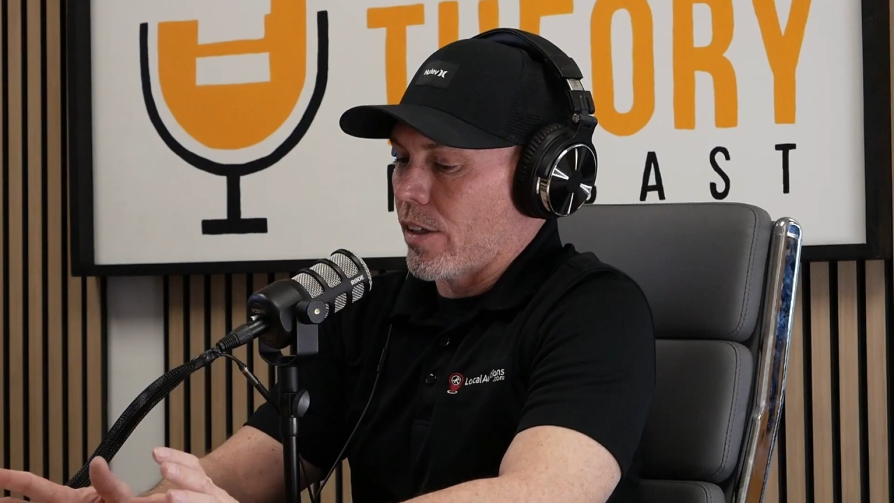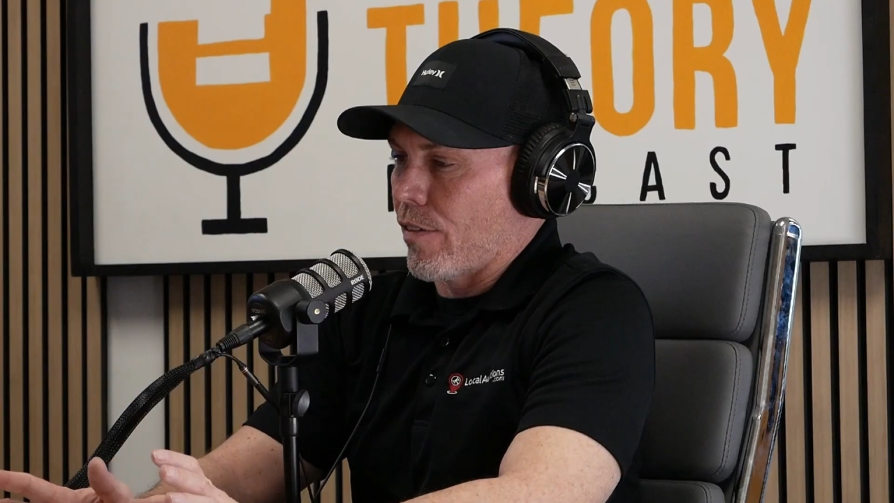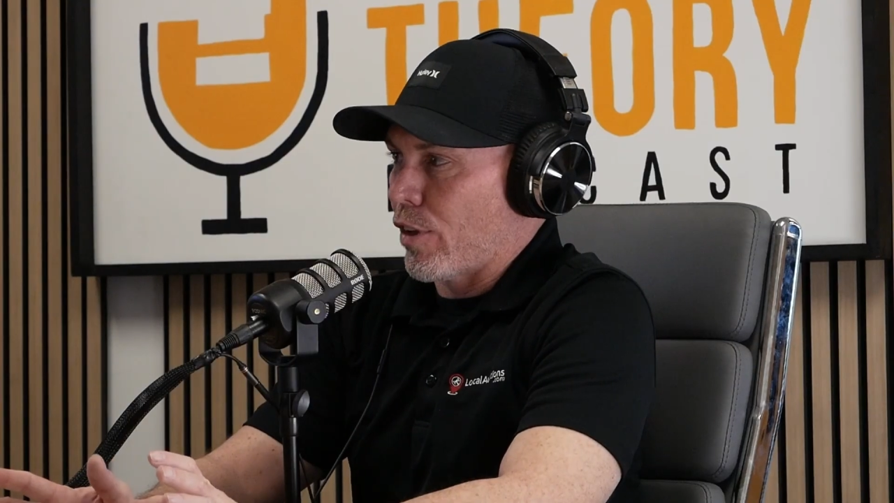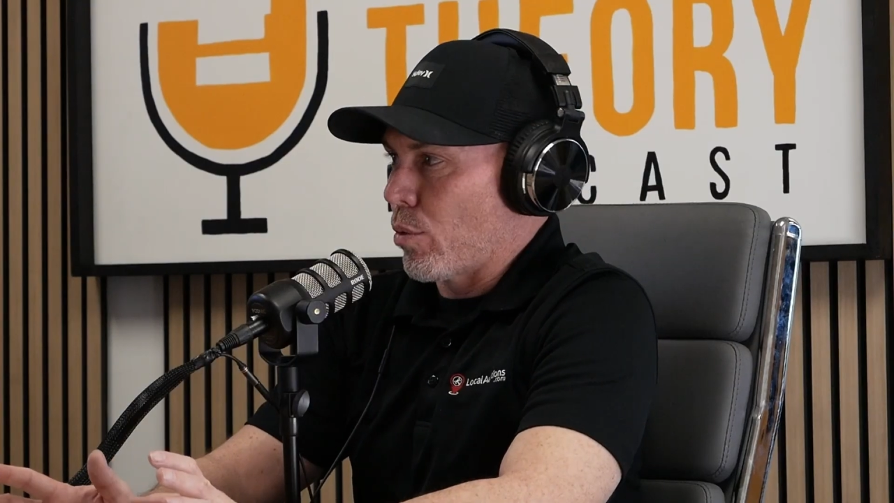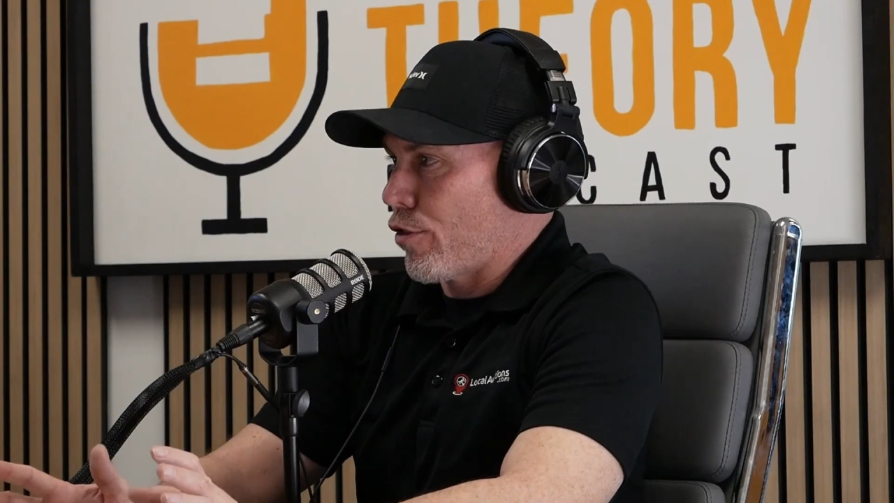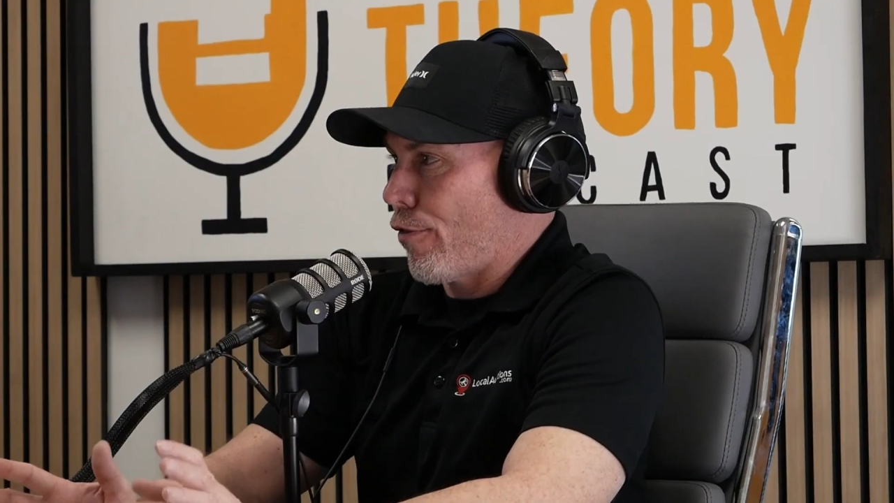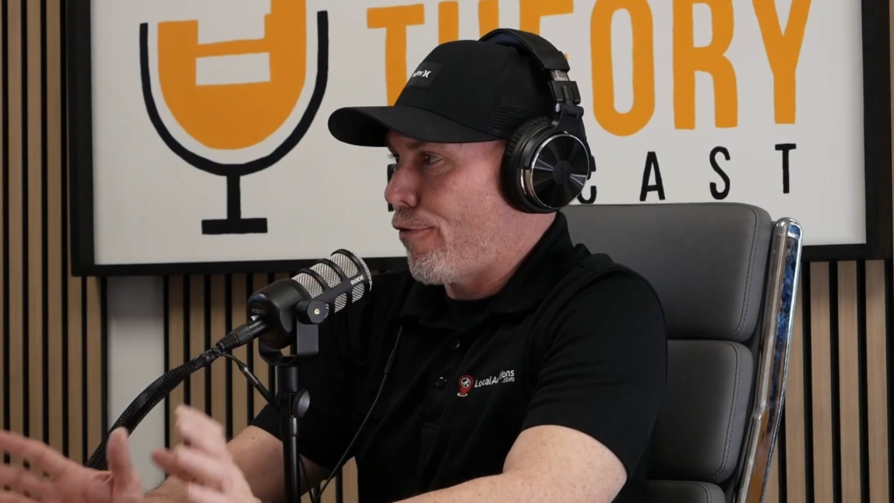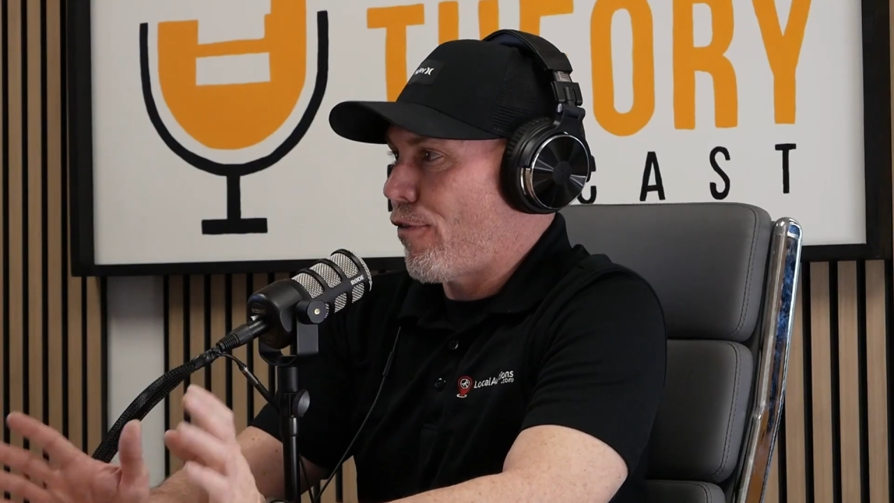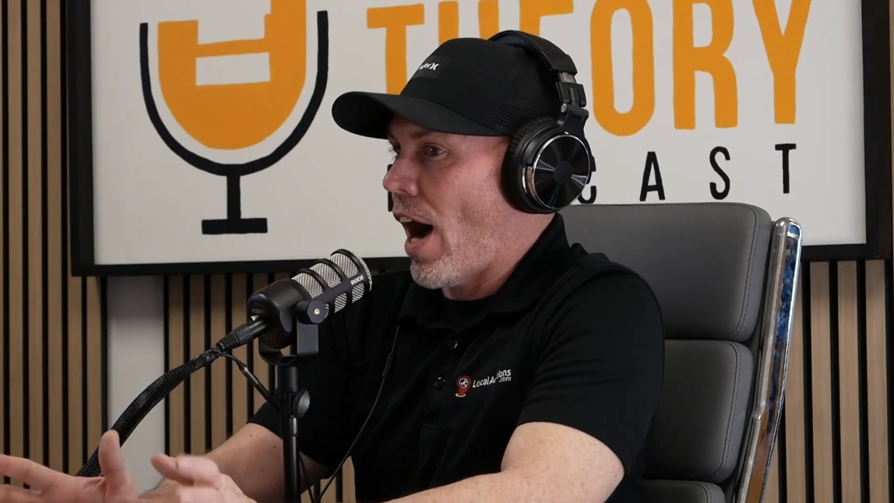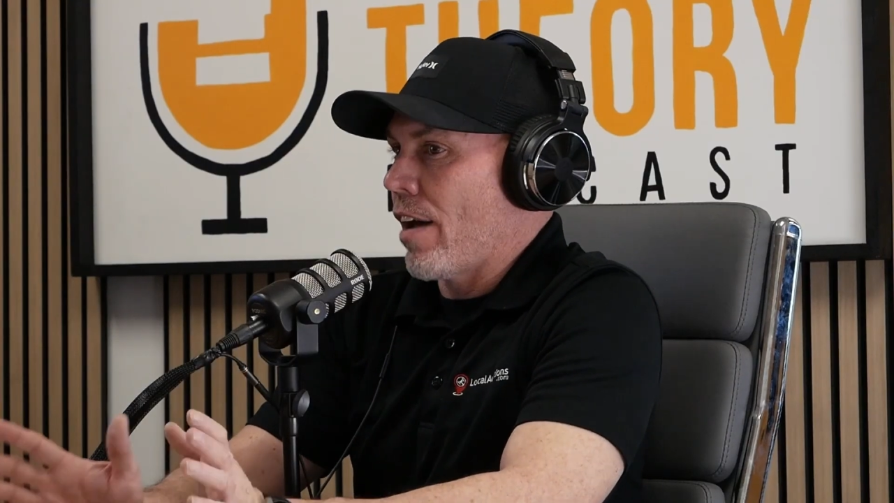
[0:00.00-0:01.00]
if there was
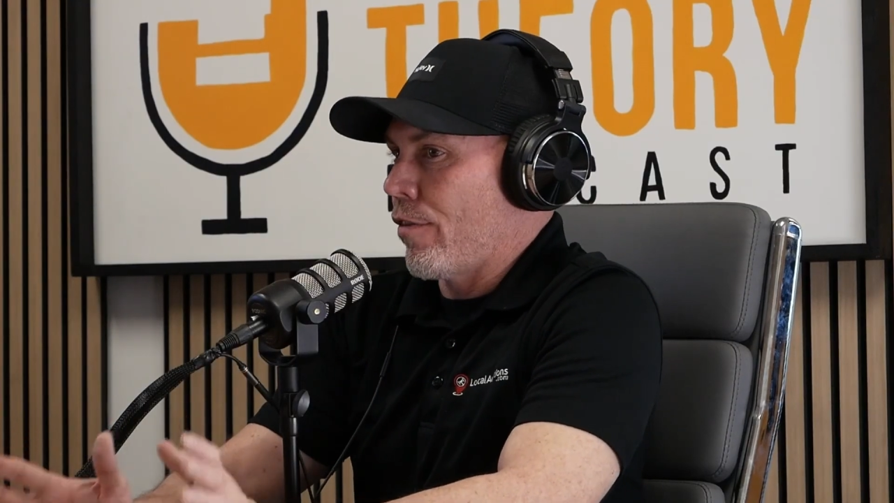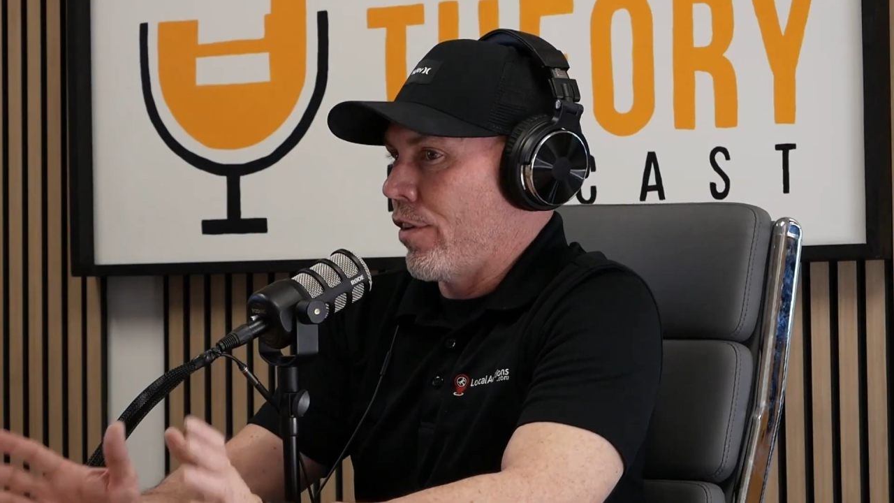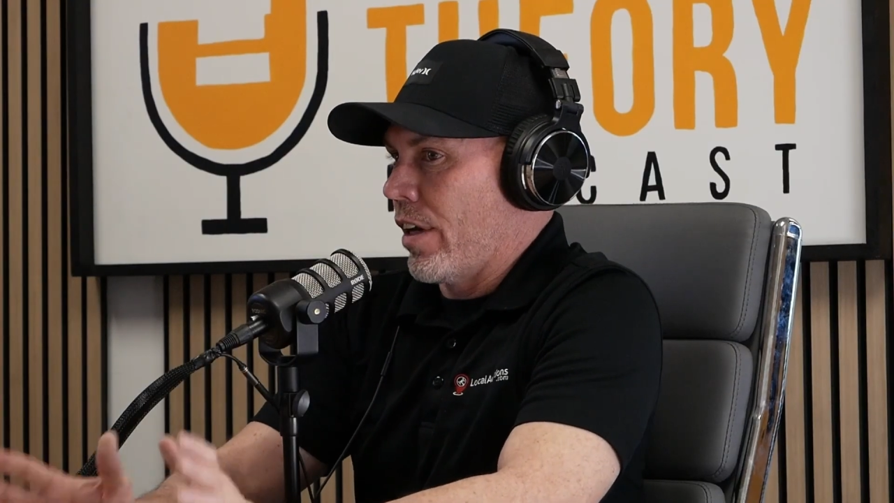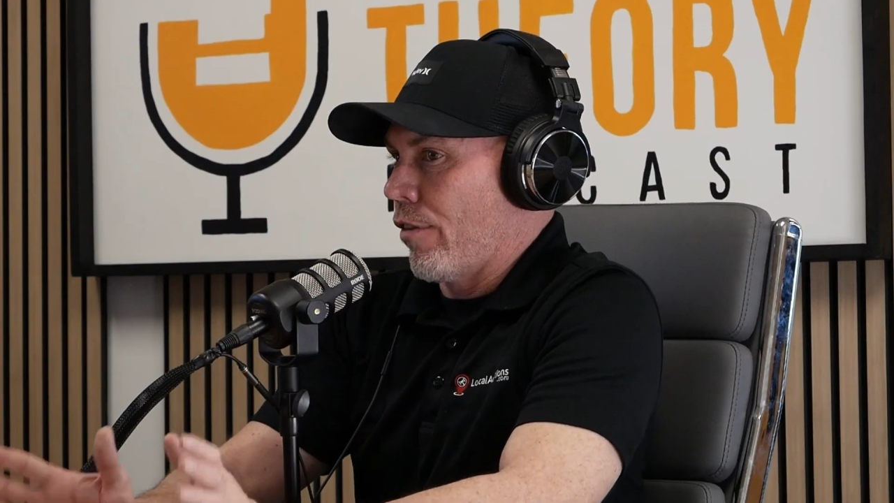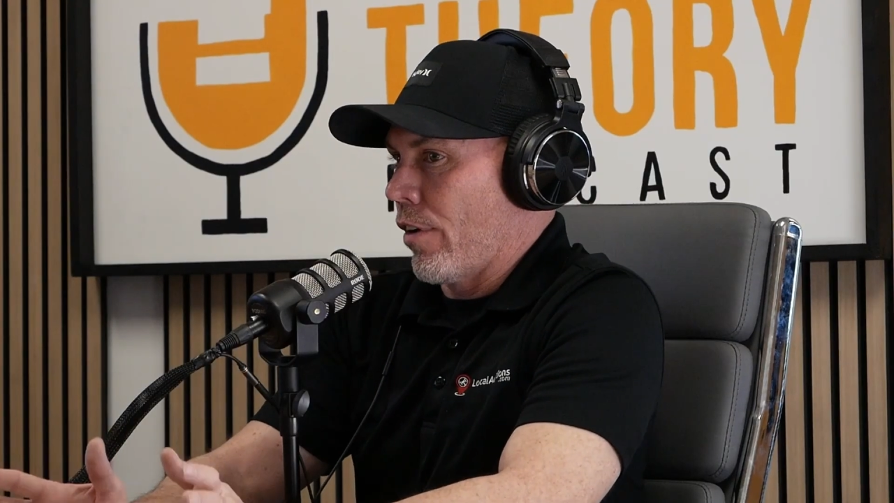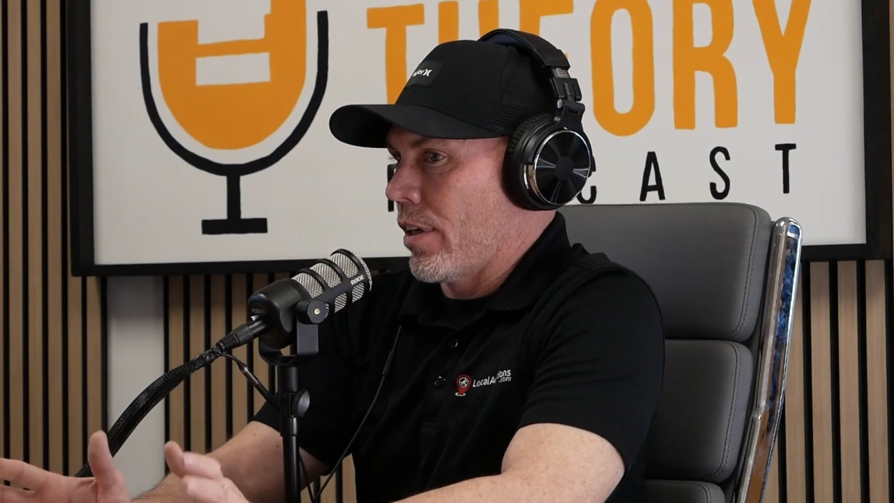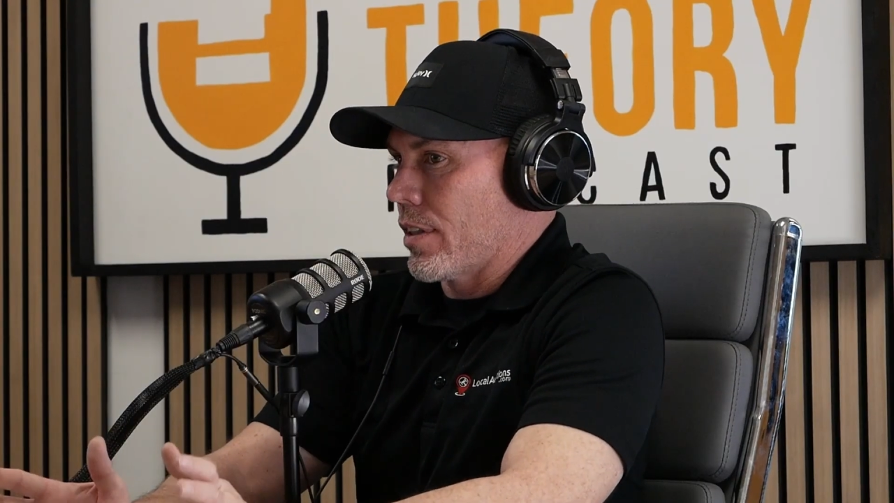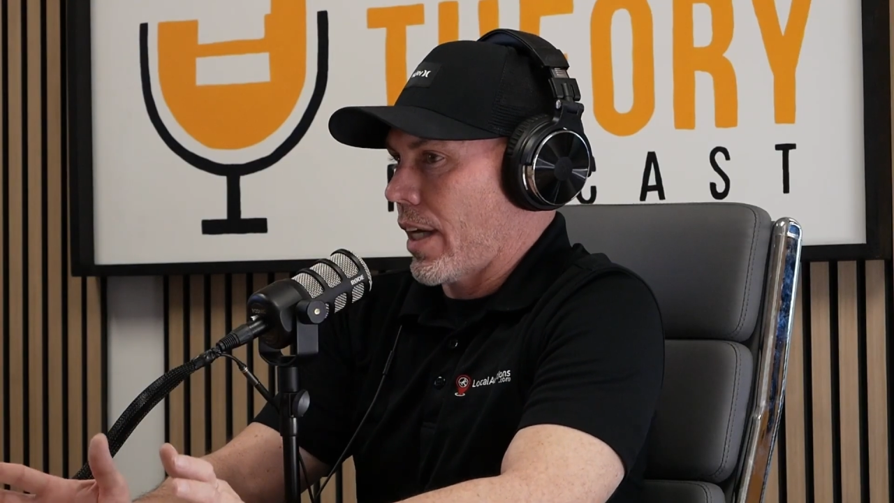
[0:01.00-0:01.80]
5 different